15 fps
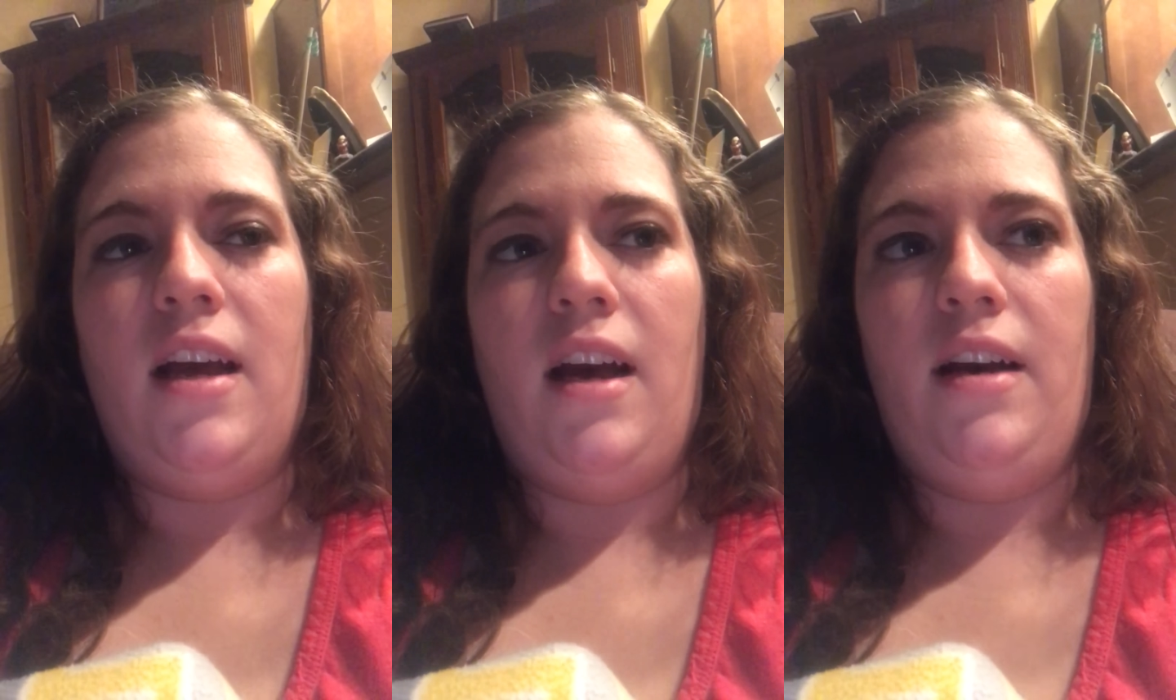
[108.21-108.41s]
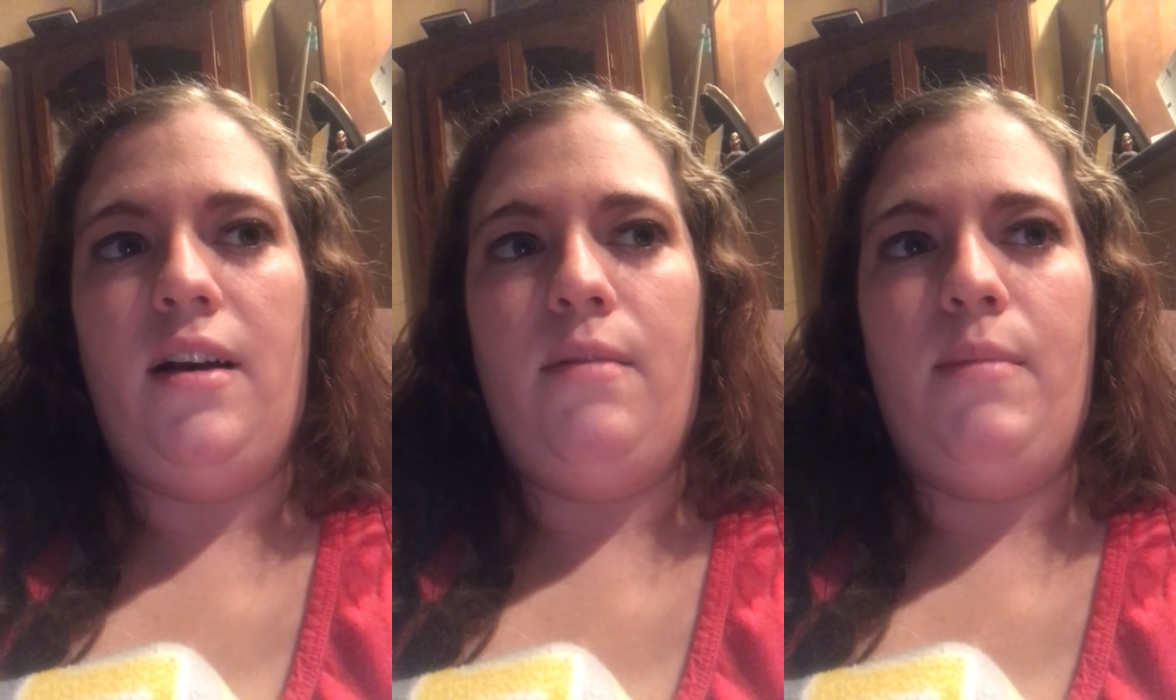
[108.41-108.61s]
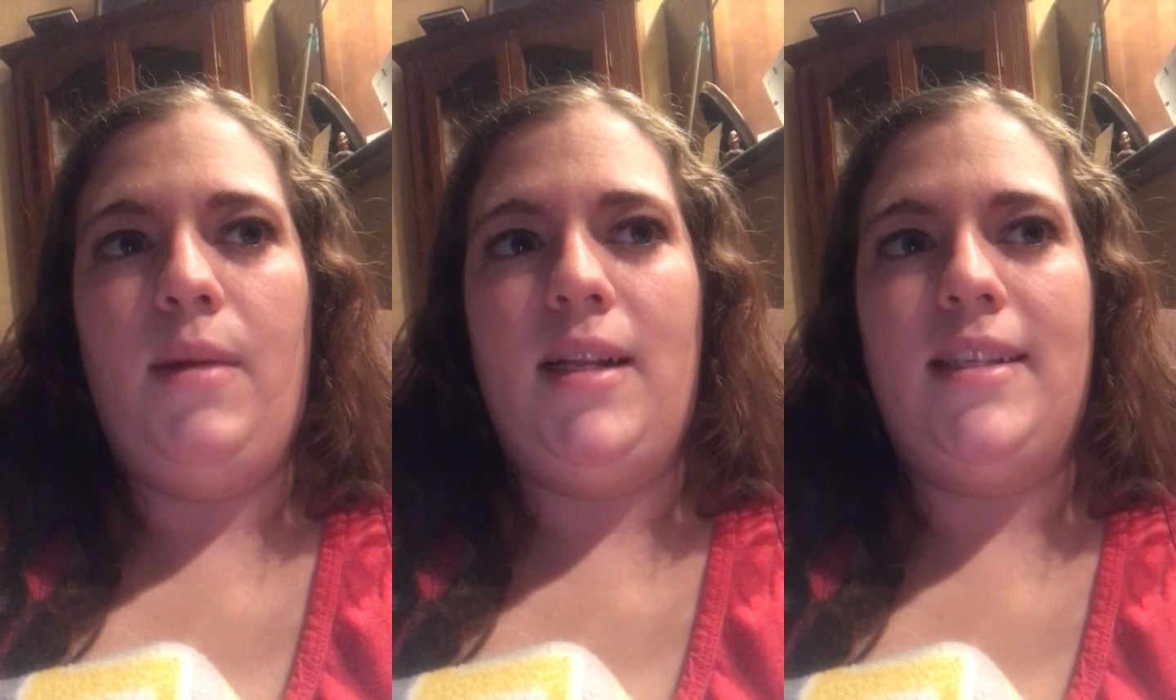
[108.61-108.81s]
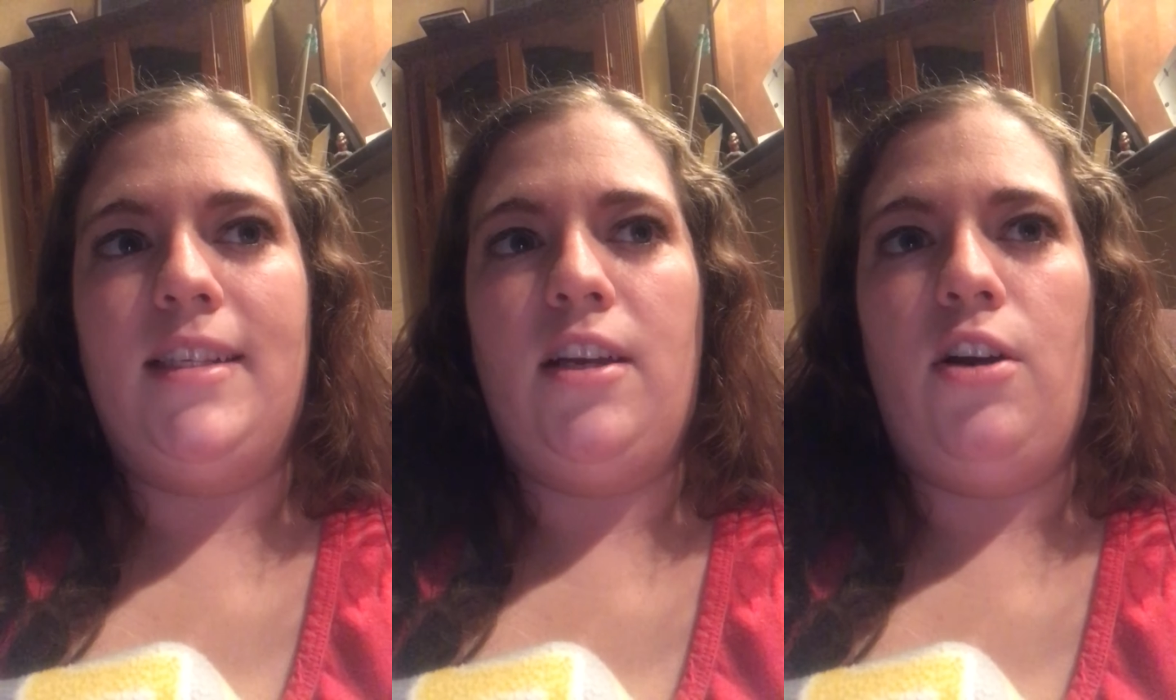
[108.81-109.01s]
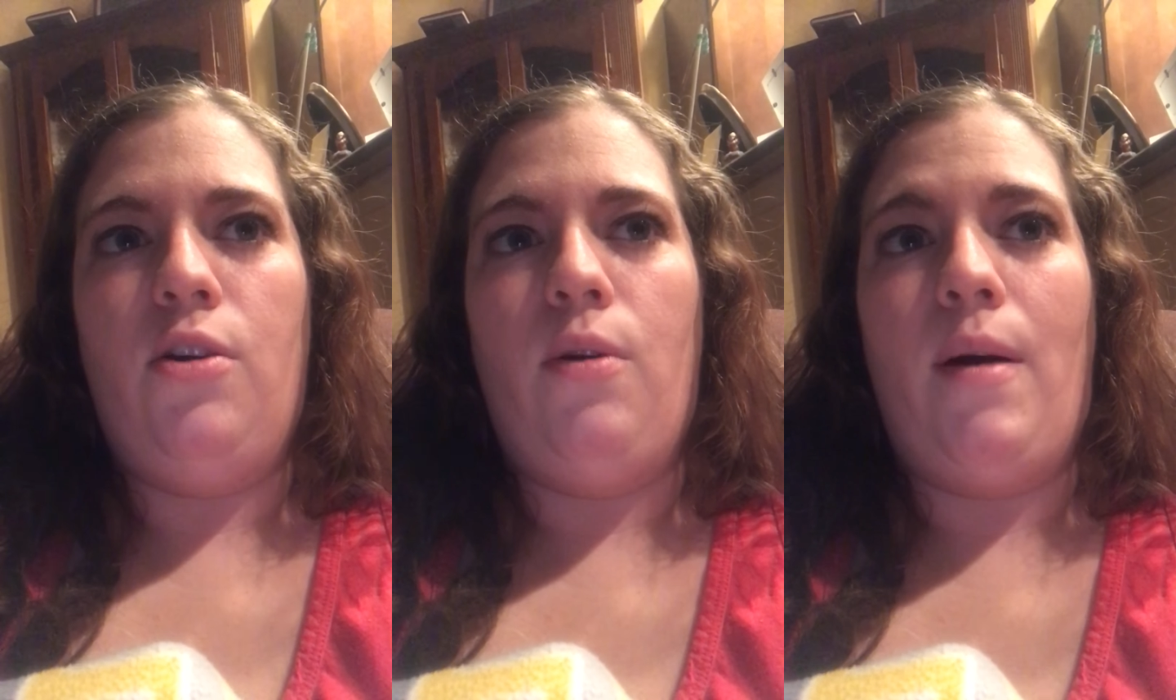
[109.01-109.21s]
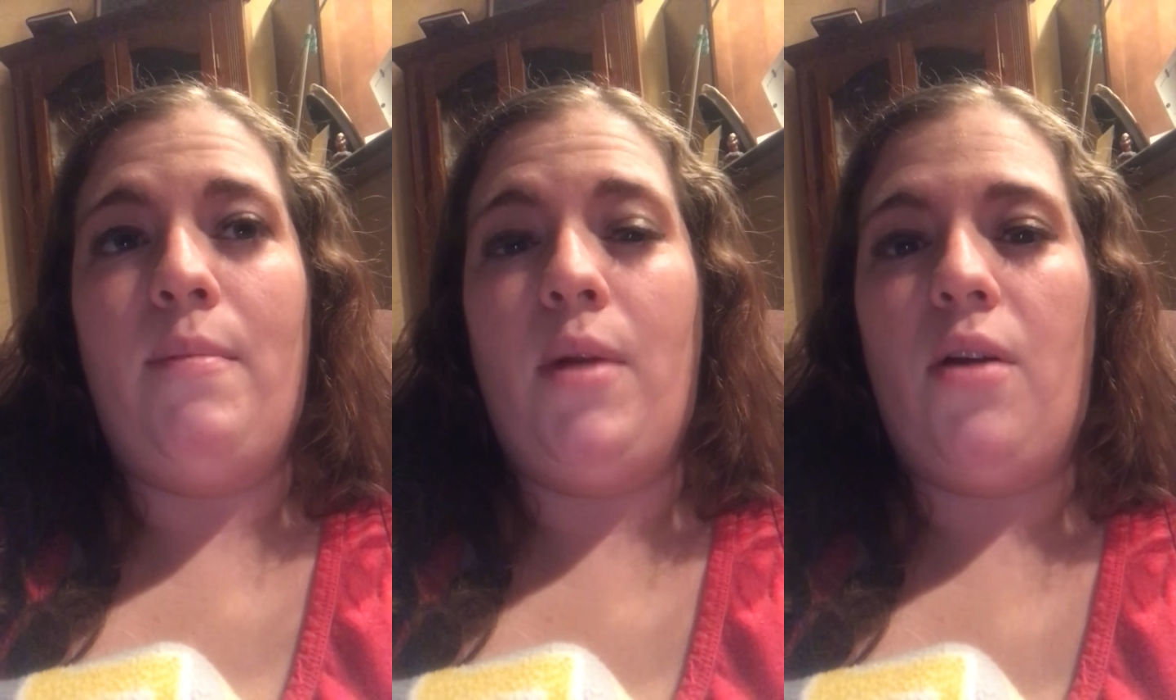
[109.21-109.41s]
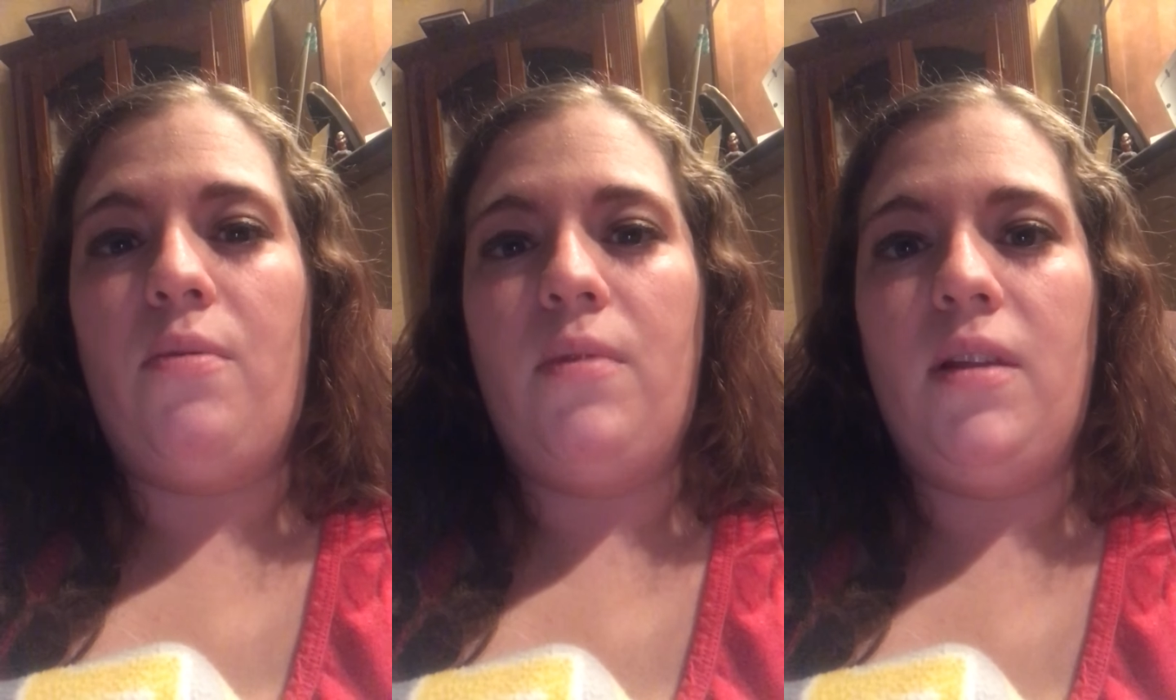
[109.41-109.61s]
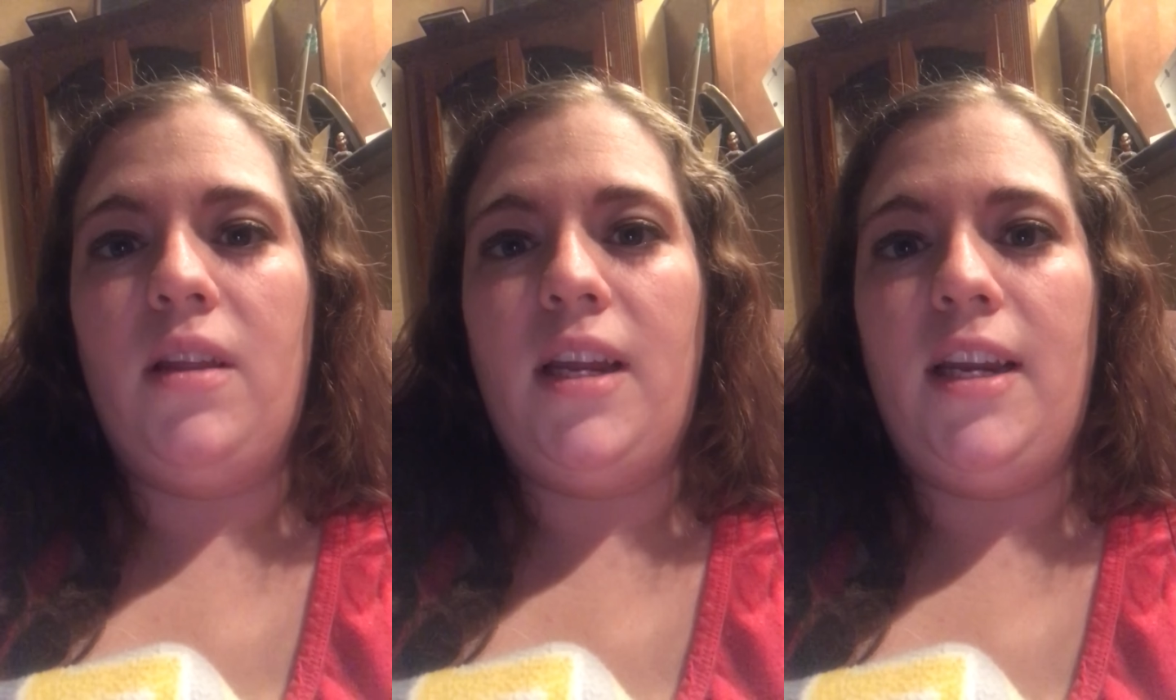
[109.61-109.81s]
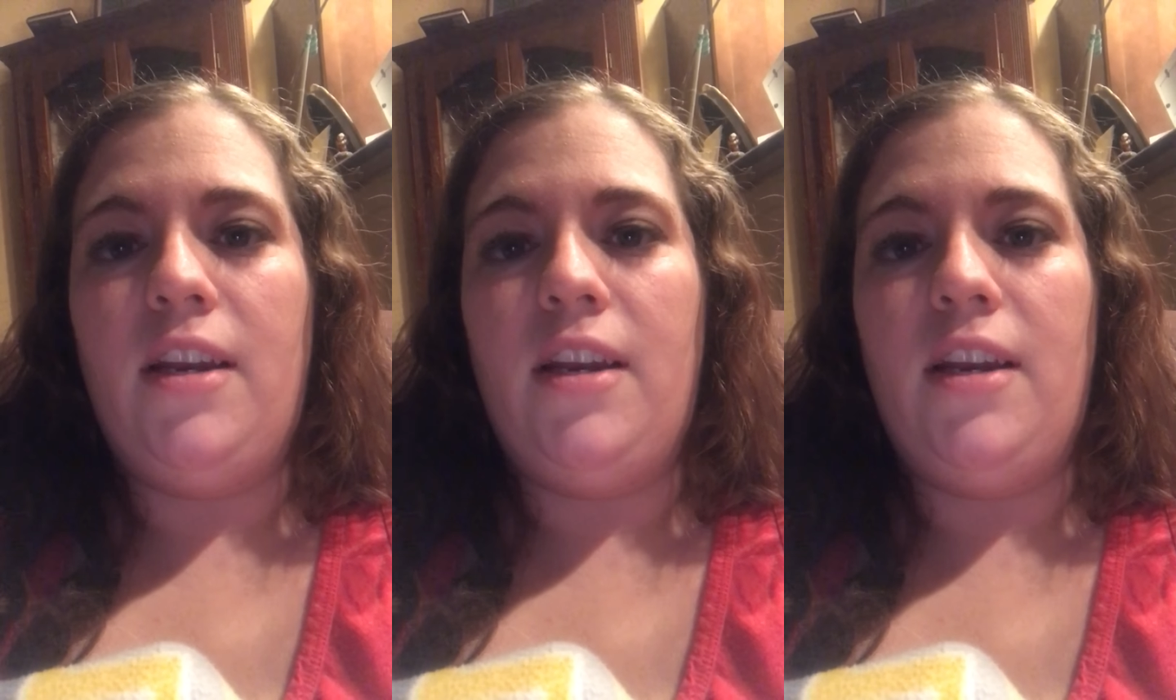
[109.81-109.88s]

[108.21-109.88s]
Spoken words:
and so I'm not really